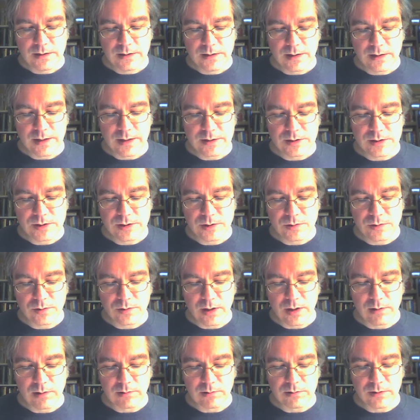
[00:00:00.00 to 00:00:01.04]
and she
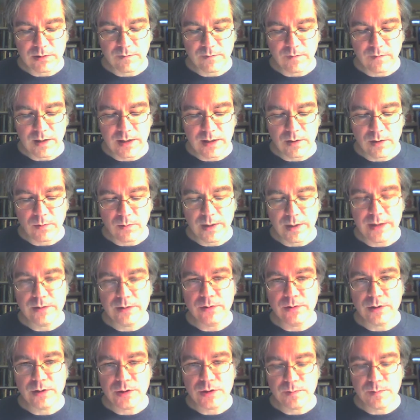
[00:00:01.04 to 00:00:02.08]
struggled to find a way
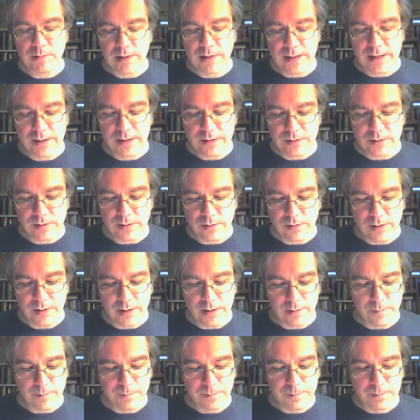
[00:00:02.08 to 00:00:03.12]
to explain it to
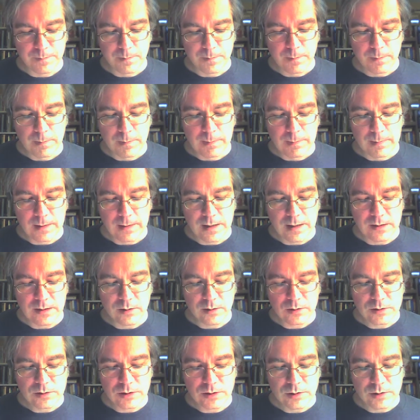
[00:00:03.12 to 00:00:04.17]
him. He
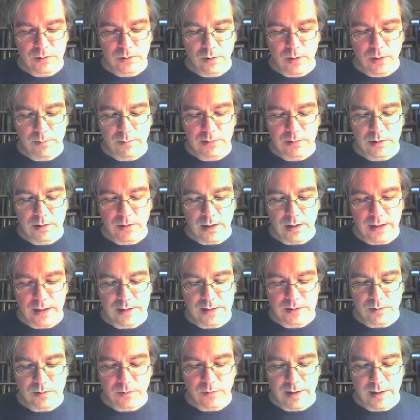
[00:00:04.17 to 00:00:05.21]
looked into her blue eyes
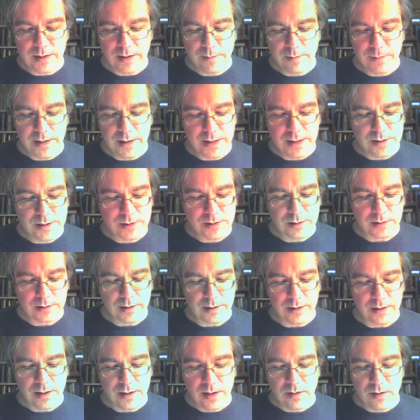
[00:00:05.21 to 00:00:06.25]
and waited
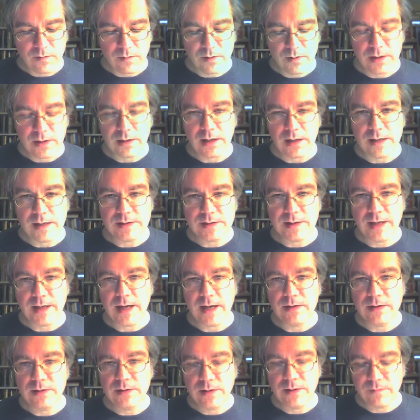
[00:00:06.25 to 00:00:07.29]
patiently, realizing how
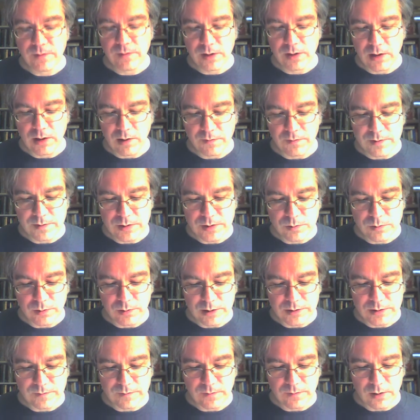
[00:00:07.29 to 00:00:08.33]
difficult this
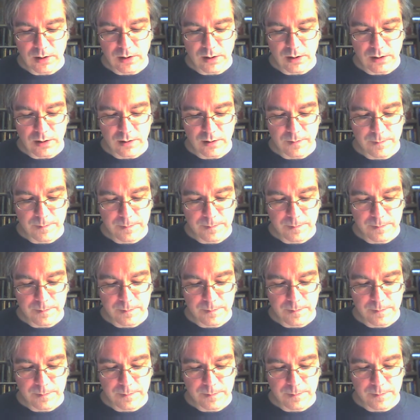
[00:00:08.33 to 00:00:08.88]
was for her.